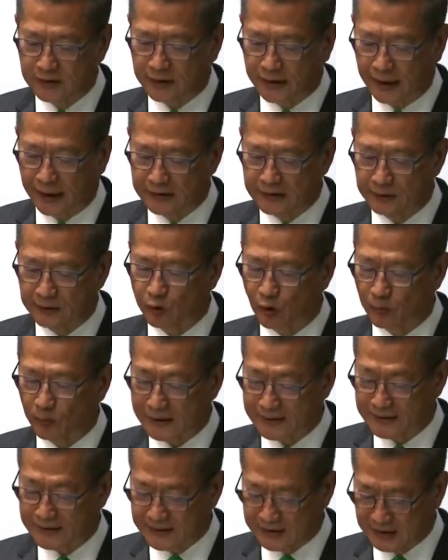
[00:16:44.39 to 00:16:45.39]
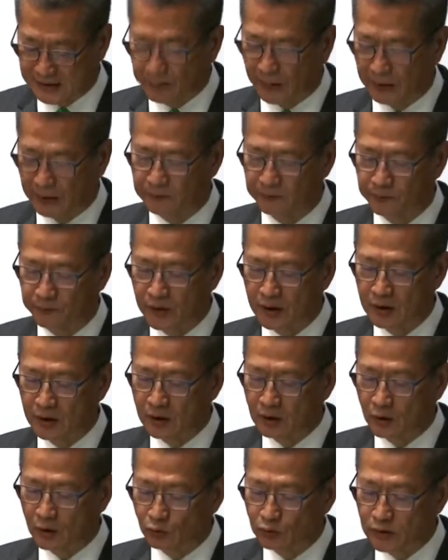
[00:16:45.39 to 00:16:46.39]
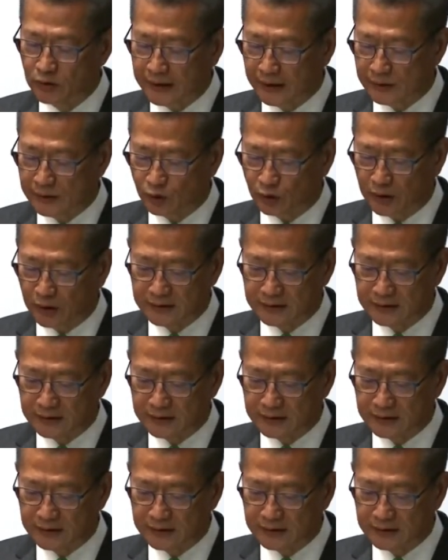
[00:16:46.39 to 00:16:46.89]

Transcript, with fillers: against the epidemic, including healthcare staff,